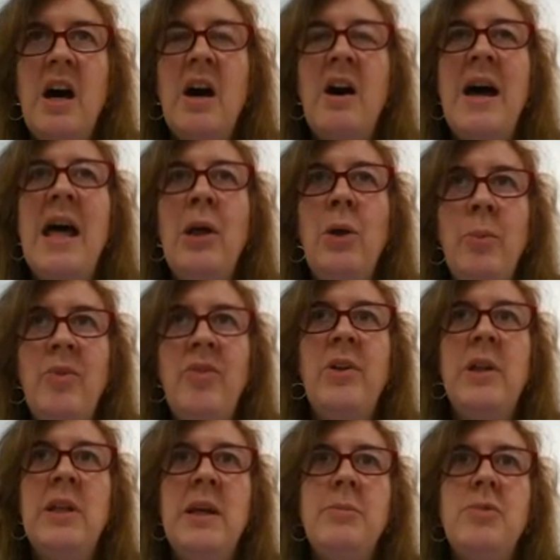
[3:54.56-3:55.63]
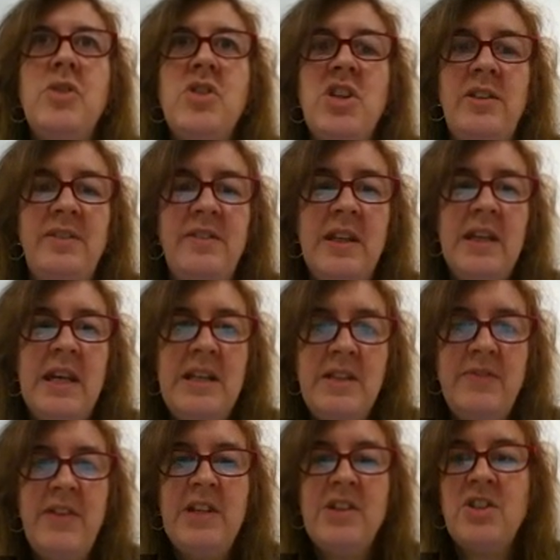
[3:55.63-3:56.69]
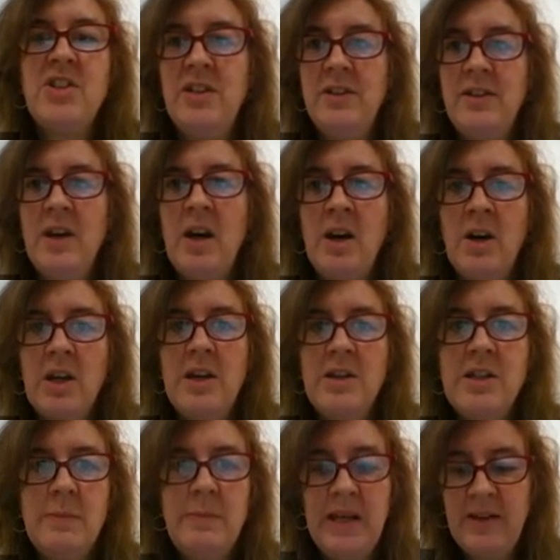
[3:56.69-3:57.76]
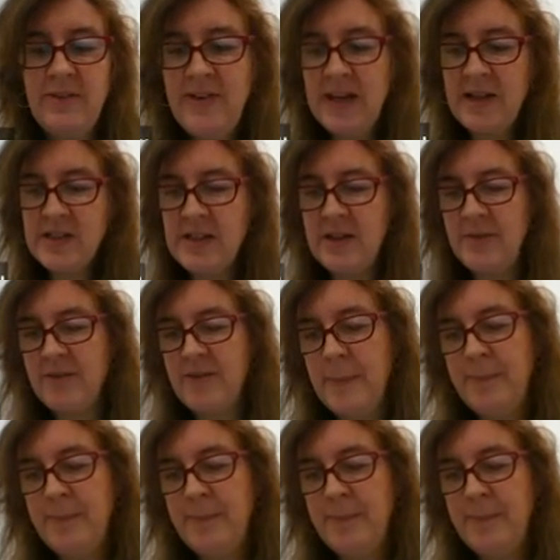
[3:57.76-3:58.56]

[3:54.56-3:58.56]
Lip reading: are helpful in producing interventions that are going to be effective.